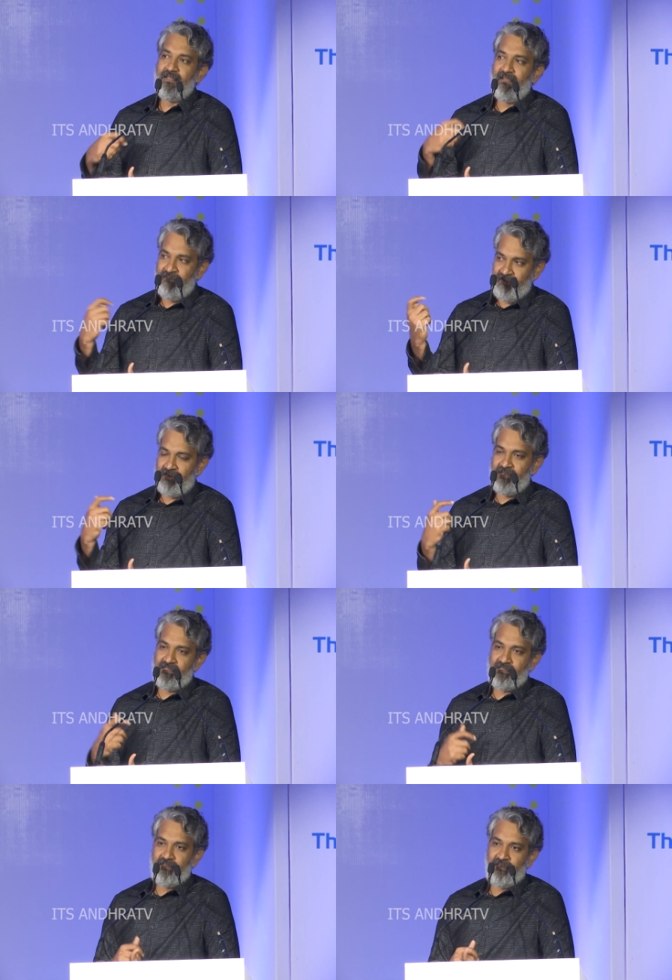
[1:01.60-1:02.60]
the
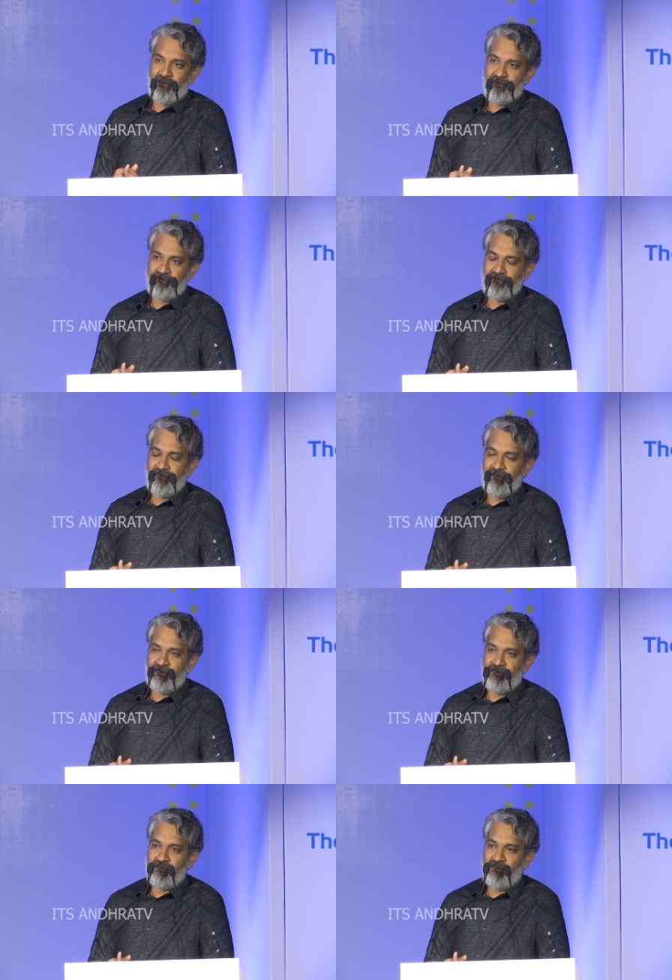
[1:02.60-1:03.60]
awareness
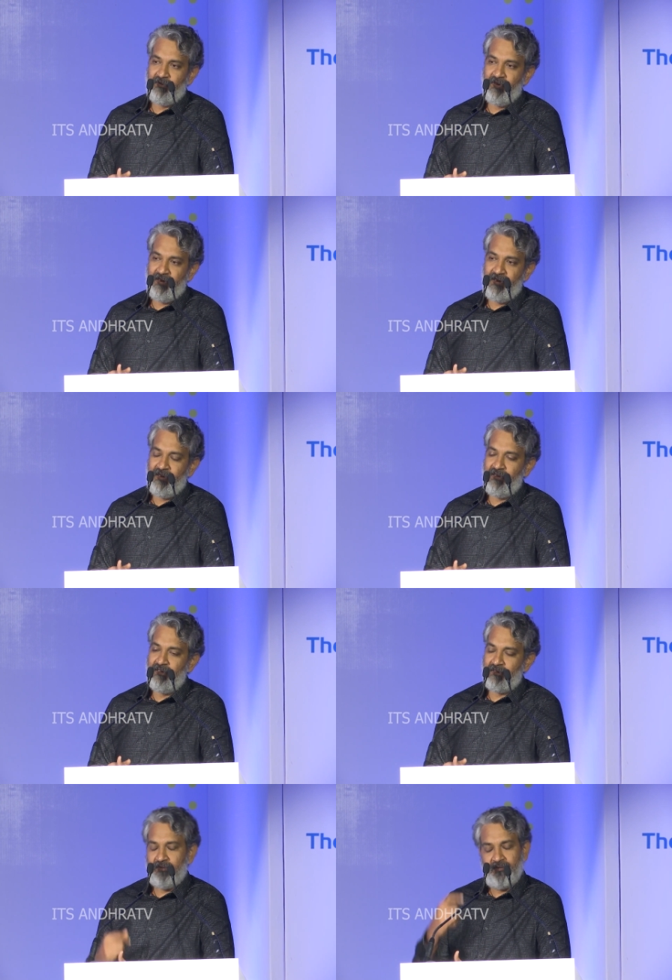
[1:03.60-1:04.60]
that we need.
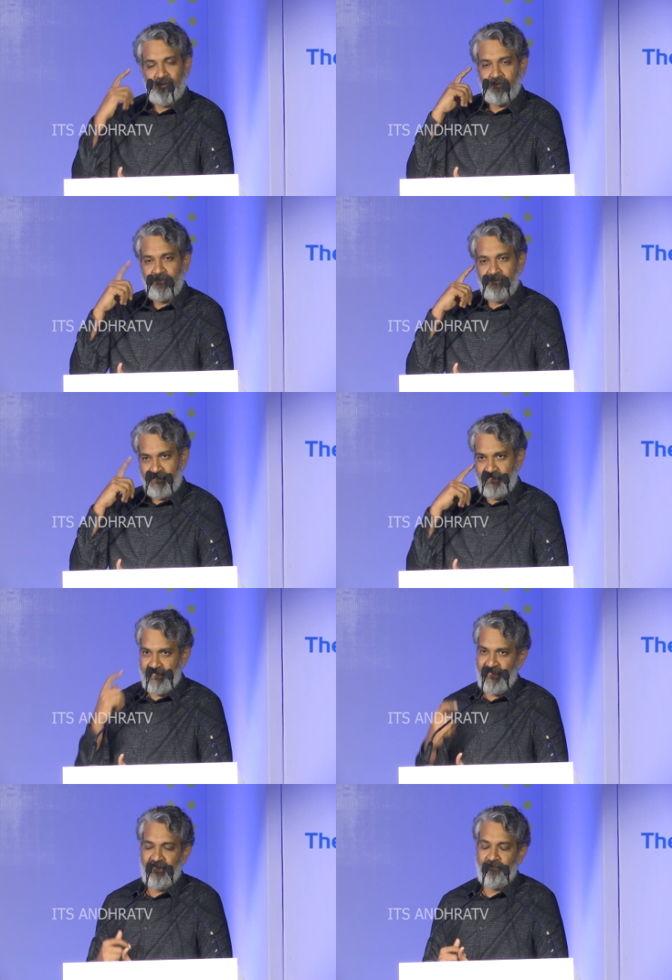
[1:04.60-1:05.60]
That
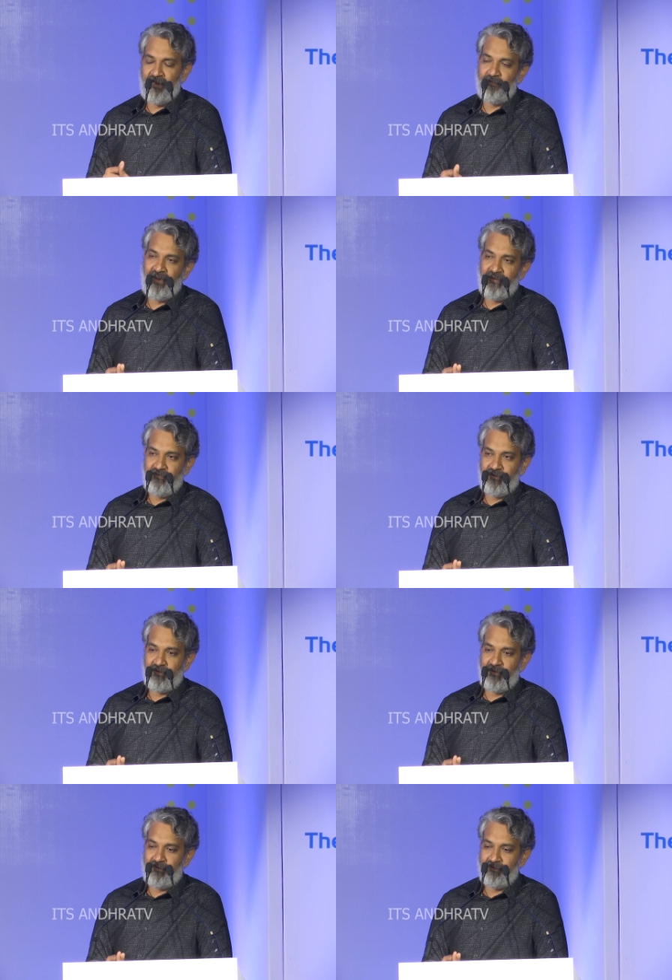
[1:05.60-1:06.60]
stayed in my mind for
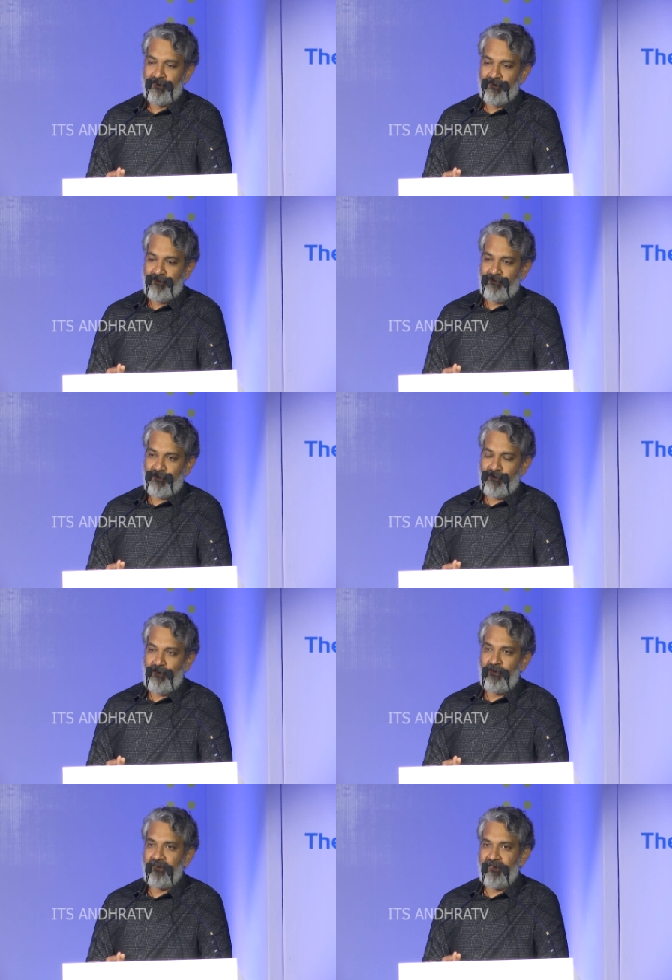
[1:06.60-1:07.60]
a
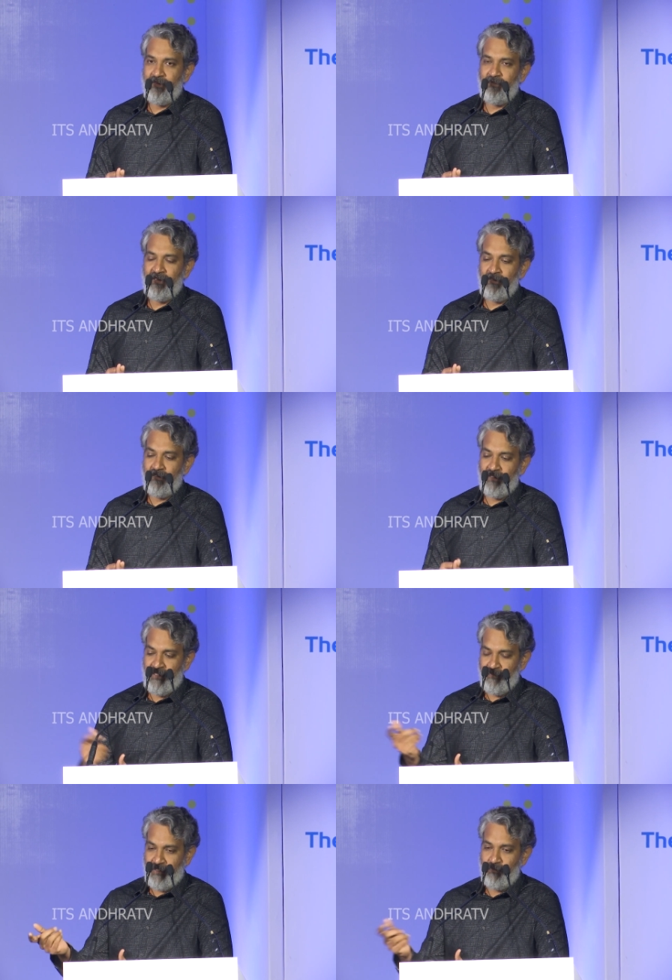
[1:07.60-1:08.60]
long time.
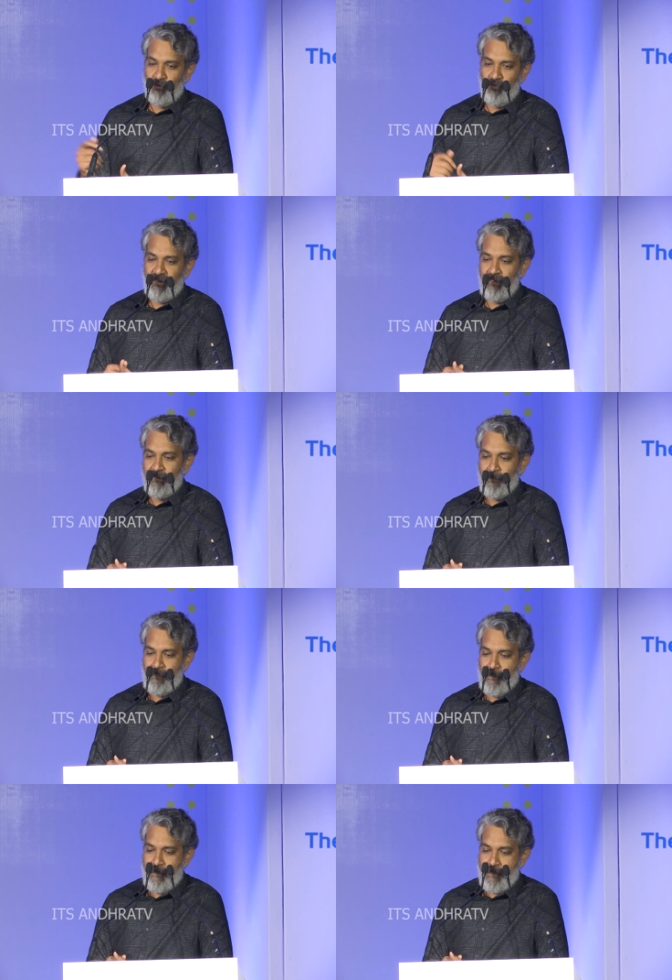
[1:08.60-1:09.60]
In my movie
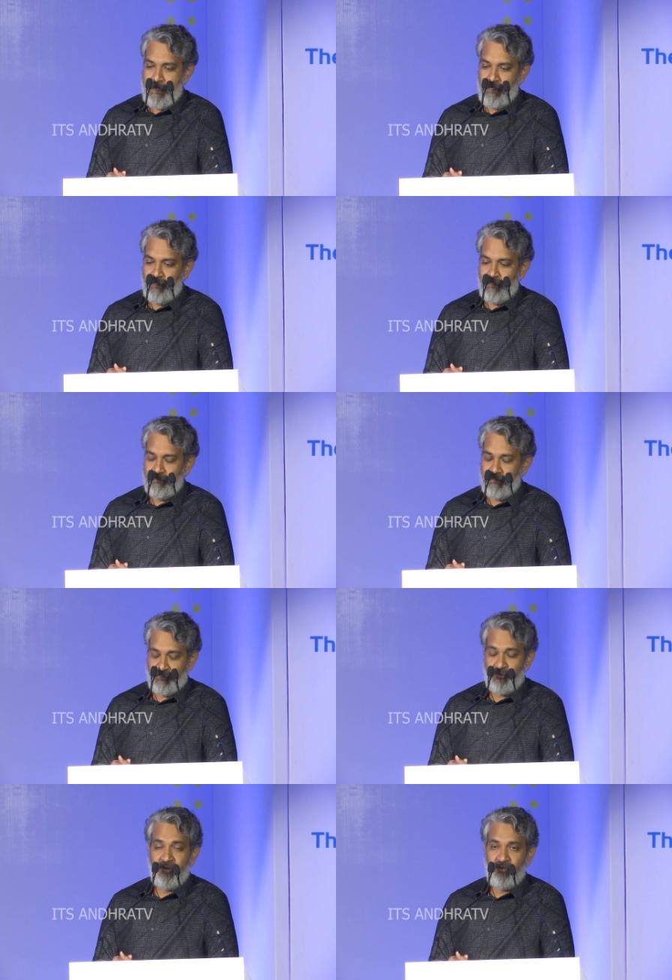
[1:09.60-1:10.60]

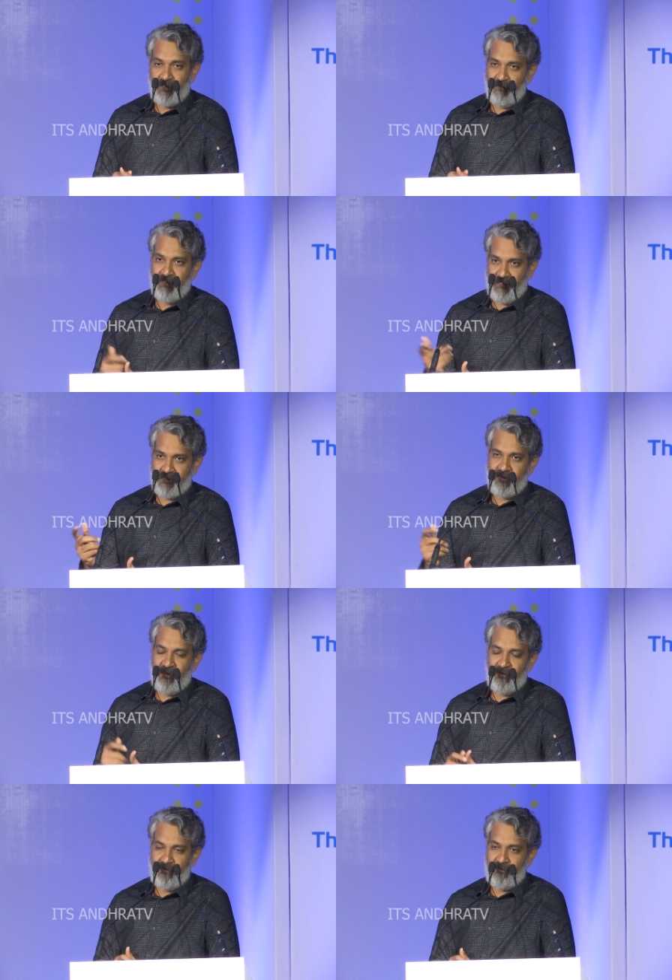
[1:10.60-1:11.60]
that's going to come next,
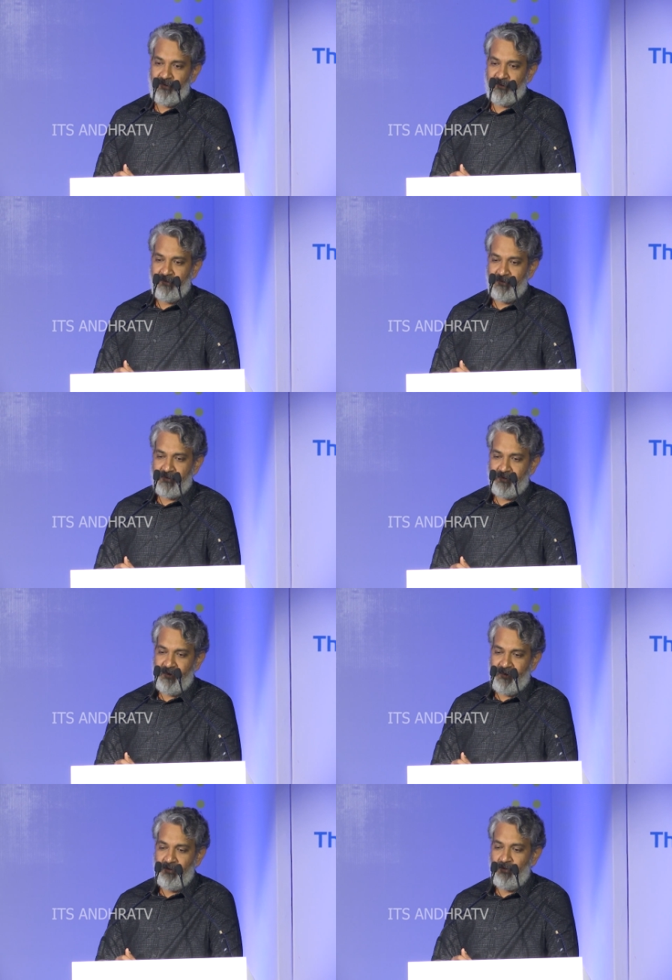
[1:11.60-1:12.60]
RRR, there is a
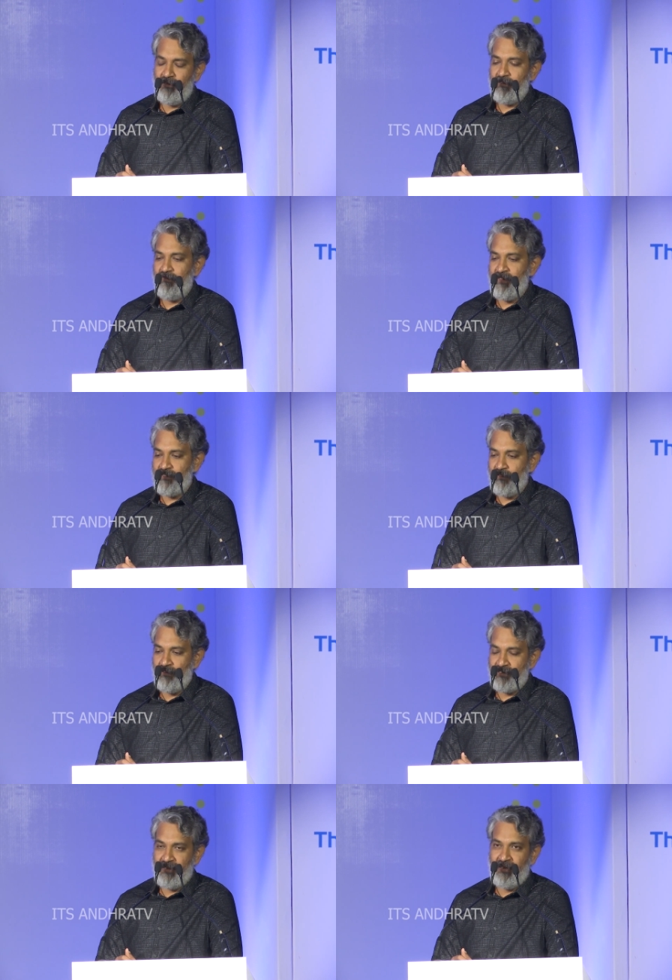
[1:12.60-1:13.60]
dialogue which
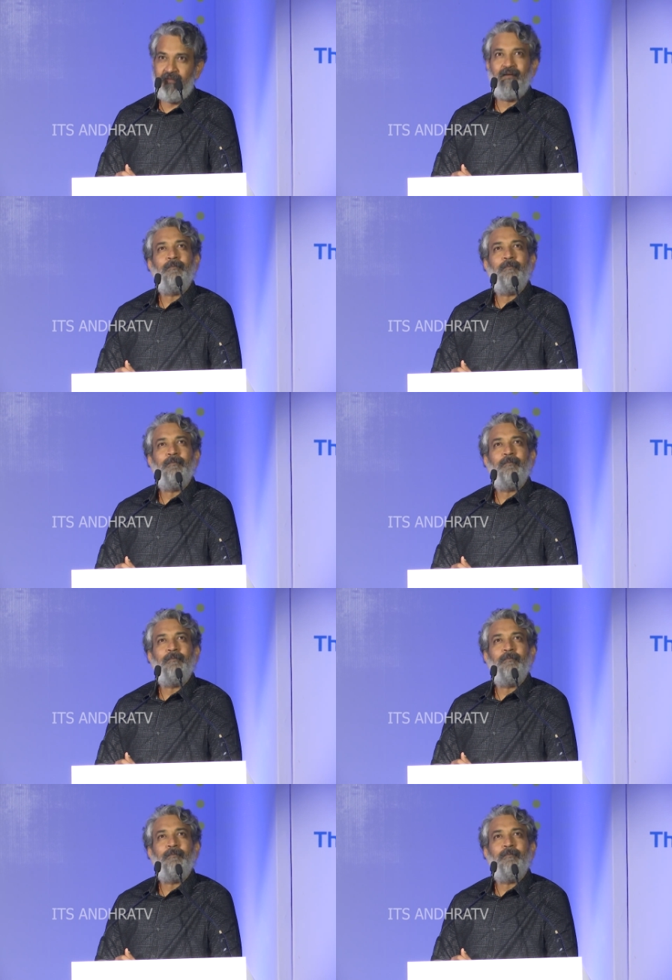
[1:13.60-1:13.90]
goes like,